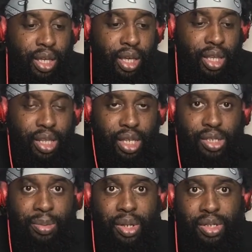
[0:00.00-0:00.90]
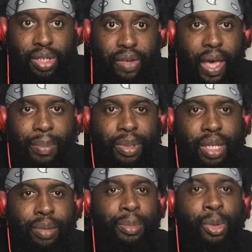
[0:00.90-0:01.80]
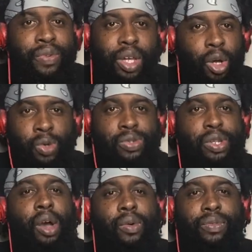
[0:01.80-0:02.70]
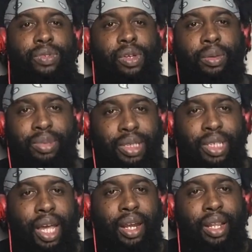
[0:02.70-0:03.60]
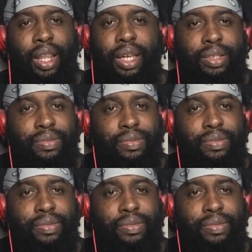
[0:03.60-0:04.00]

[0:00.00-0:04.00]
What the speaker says: then some other stuff happened, then the movie goes off. So I'm just kind of like,